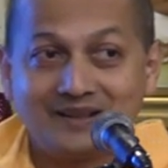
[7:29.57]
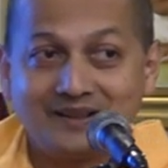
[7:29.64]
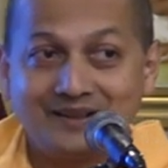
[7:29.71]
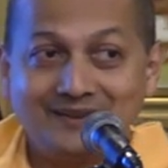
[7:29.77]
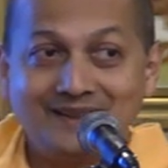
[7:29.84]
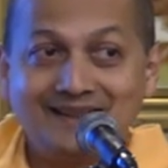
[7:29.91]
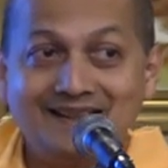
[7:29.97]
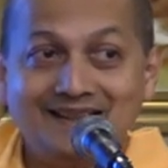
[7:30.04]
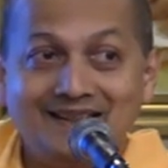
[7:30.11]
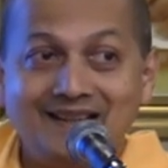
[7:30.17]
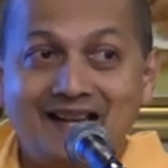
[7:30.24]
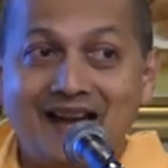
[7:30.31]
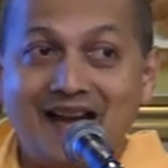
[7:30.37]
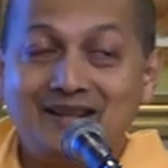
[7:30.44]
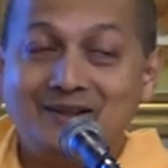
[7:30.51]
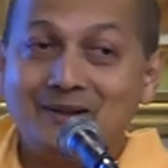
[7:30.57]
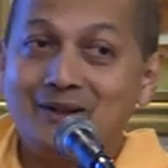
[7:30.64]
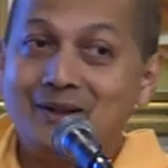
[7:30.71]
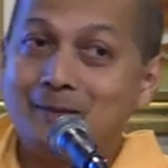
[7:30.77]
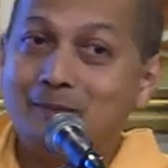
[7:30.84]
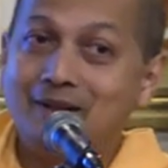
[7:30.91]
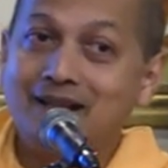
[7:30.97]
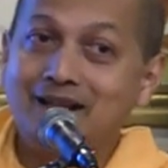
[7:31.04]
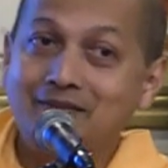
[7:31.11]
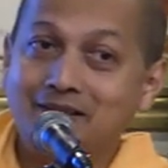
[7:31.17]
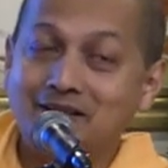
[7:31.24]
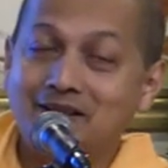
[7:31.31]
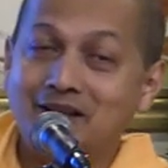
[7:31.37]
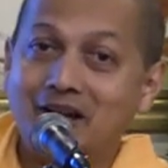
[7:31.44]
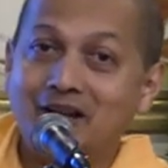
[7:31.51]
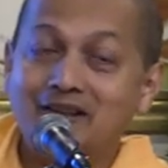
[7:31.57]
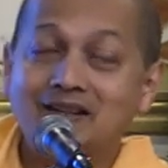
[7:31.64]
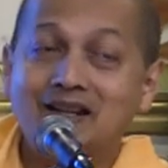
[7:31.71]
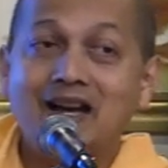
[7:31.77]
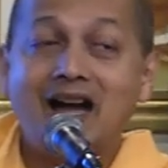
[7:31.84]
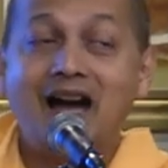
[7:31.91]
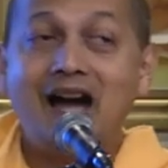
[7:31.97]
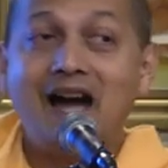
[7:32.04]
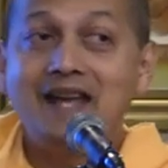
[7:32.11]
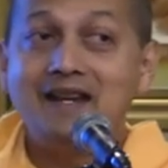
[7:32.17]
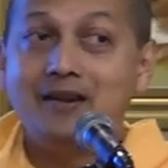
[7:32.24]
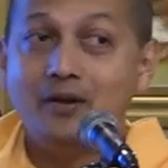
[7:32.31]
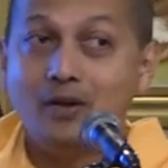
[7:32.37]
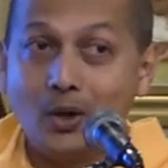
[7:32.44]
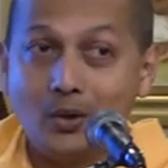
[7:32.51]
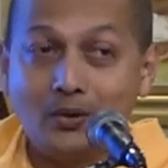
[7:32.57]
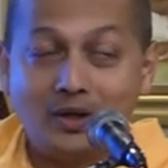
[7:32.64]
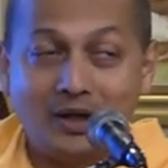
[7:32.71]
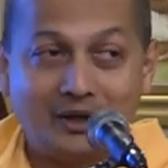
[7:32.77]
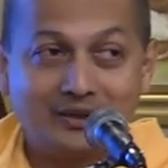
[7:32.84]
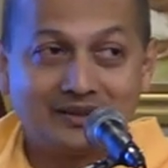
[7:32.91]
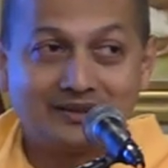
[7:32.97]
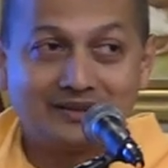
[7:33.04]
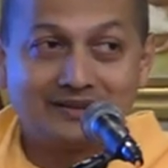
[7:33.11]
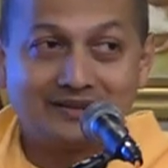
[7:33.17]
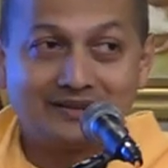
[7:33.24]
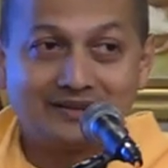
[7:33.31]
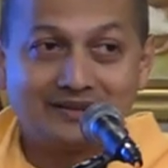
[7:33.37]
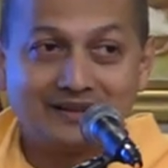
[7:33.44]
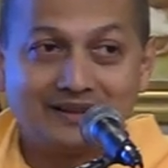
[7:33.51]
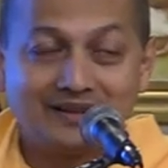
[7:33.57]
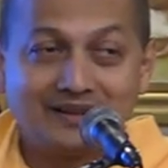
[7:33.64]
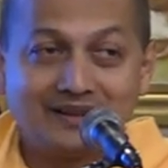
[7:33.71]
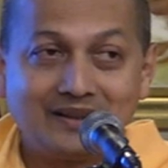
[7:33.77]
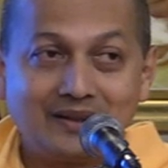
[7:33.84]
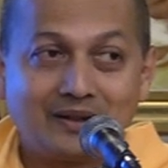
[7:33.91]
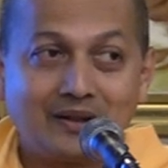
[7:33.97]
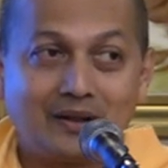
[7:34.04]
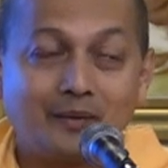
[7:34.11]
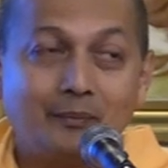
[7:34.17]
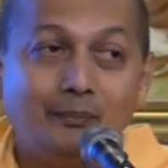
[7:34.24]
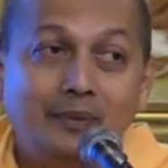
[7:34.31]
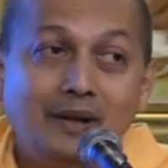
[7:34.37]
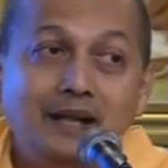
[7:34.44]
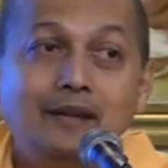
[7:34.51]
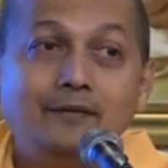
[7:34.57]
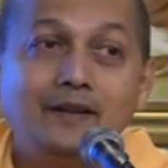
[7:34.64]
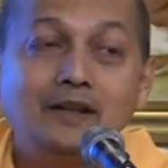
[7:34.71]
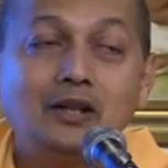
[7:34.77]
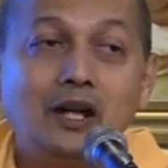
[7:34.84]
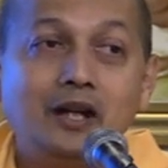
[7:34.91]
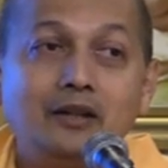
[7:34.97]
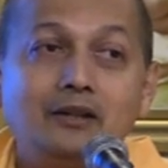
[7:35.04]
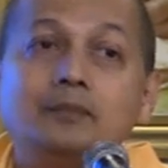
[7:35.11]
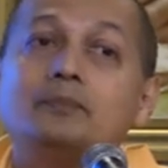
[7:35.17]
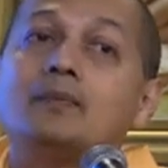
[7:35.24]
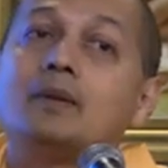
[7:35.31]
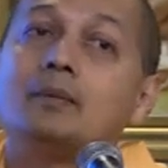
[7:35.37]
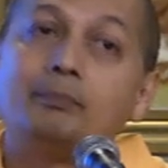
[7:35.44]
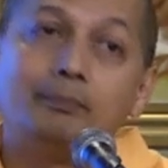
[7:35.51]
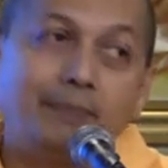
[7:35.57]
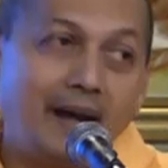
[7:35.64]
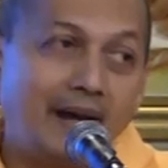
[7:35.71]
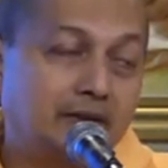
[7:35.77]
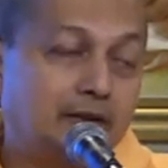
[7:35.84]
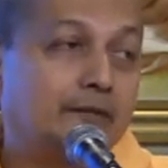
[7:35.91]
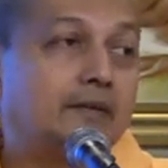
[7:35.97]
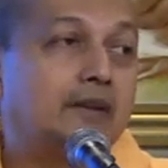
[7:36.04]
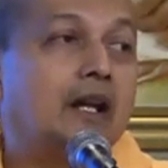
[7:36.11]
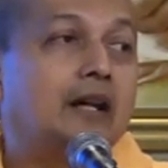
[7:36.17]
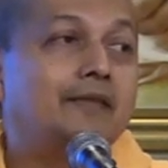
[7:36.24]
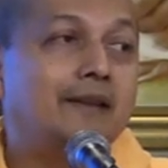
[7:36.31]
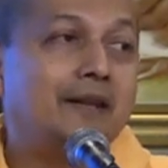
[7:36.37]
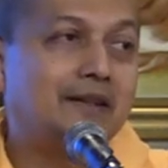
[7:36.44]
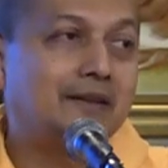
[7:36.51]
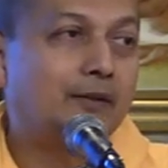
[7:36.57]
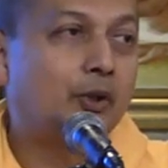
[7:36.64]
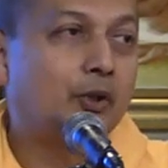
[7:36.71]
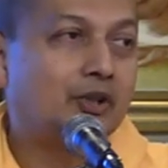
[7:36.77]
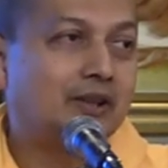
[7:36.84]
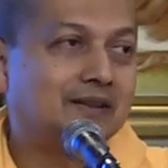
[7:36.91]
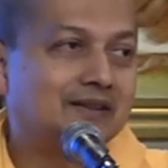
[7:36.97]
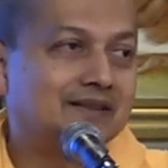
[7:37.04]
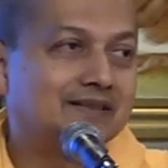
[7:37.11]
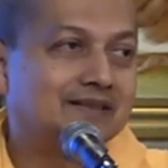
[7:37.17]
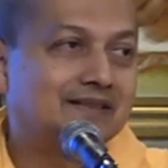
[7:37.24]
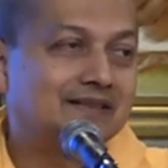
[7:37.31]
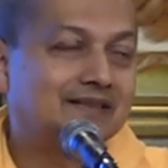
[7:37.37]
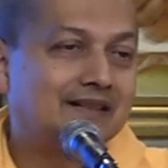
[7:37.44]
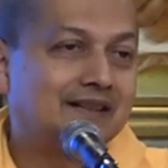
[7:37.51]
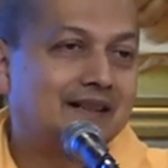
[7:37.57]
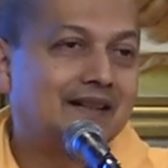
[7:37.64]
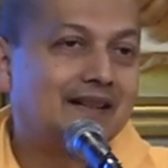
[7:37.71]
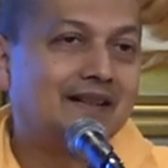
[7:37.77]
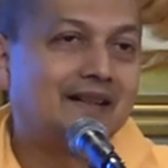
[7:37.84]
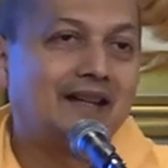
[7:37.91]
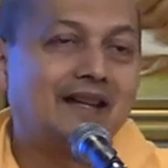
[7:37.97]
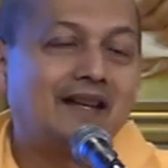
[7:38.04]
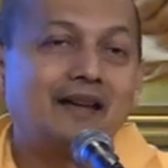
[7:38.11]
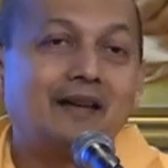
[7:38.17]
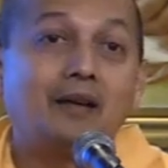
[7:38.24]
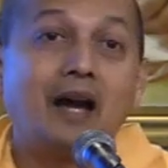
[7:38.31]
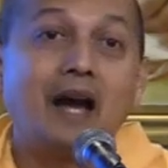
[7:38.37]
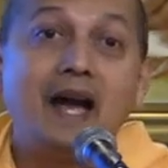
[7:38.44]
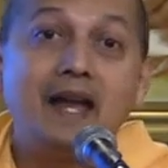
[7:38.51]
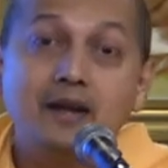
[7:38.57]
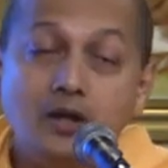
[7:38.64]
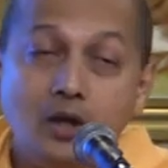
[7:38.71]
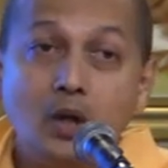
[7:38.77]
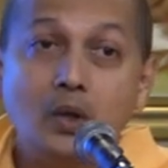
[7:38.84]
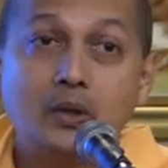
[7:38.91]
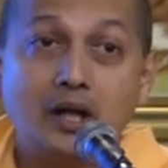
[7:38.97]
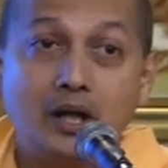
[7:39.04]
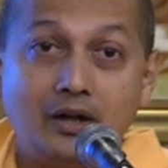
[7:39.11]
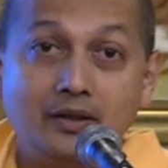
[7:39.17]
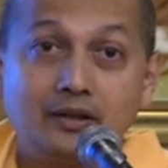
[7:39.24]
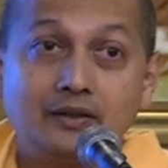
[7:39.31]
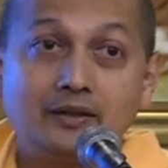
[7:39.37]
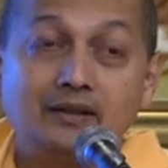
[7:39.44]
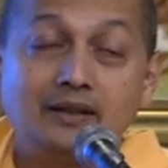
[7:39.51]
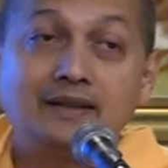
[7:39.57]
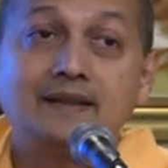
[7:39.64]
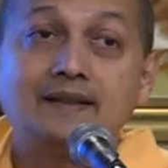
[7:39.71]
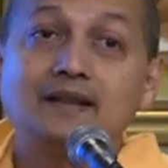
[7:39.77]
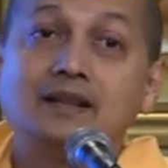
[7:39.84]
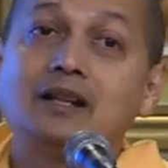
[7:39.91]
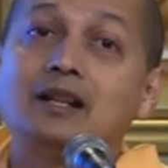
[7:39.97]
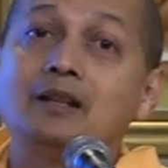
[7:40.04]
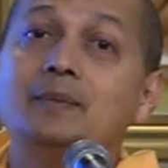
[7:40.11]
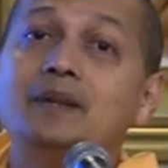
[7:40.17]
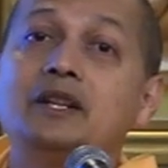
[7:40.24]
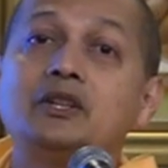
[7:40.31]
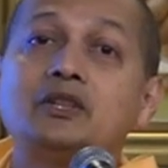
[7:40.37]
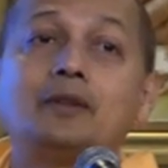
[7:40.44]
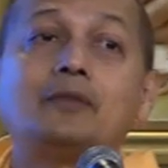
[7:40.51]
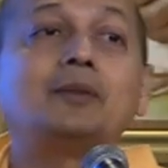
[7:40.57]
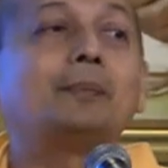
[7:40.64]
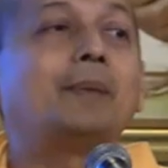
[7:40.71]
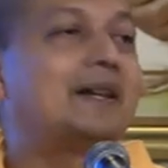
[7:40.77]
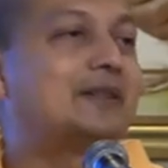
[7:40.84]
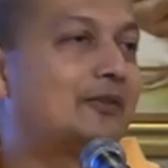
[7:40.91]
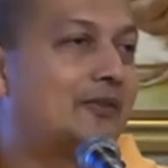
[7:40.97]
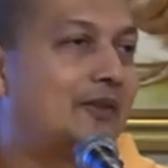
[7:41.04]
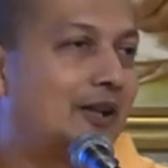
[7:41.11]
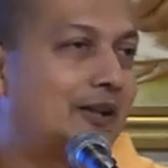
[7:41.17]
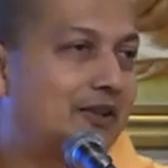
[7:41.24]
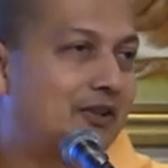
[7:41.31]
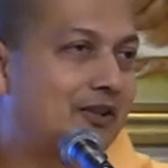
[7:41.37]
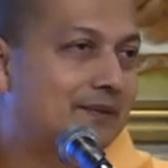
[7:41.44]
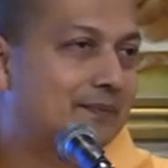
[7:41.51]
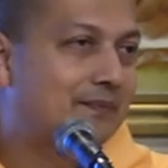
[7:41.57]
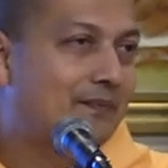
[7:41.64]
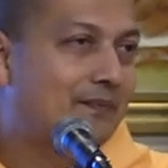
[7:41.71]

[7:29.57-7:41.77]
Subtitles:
You see, I do not believe in God. I know God. Believe in God, path of love and devotion. I know God, that is the culmination of the path of knowledge.